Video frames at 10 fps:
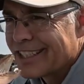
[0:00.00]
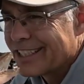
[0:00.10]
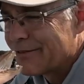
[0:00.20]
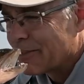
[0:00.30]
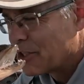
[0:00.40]

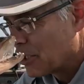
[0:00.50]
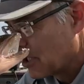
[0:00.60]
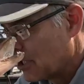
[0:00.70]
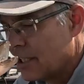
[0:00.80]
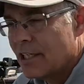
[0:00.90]
that's for
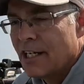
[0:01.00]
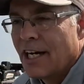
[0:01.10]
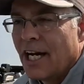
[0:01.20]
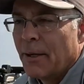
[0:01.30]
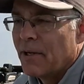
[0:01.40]
sure.
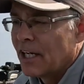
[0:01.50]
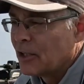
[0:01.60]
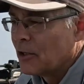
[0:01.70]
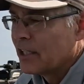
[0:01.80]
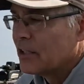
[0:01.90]
I'm not
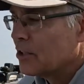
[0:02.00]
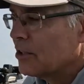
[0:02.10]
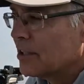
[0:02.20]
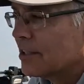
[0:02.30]
going to.